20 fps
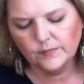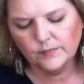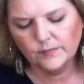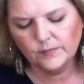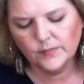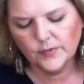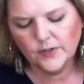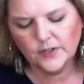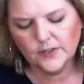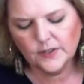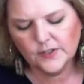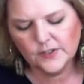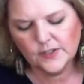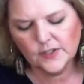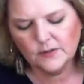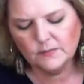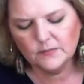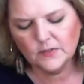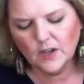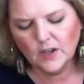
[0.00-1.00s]
But at the
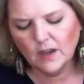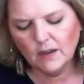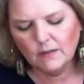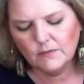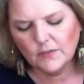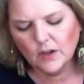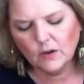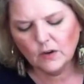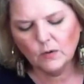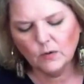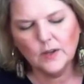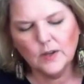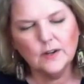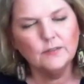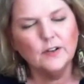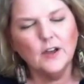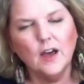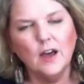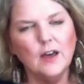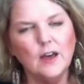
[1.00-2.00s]
same time, the Queen of
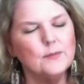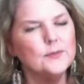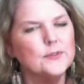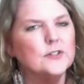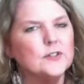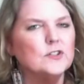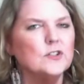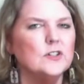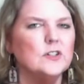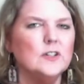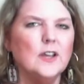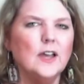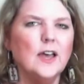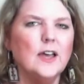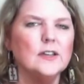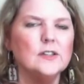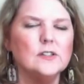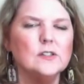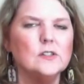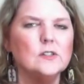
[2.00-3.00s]
Cups, she
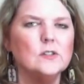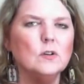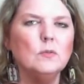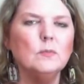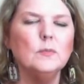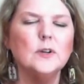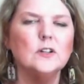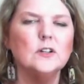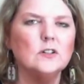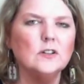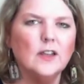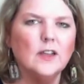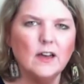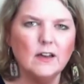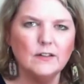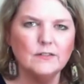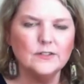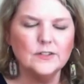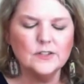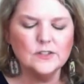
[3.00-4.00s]
has so much
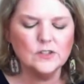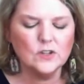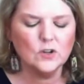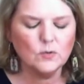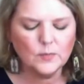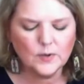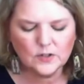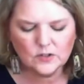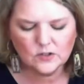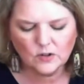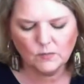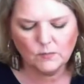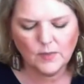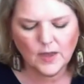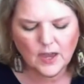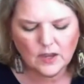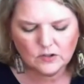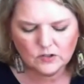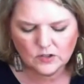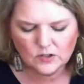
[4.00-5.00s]
love and so much
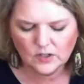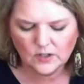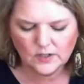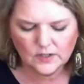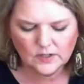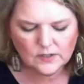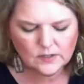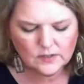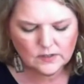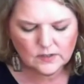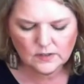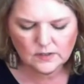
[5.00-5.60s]
compassion, and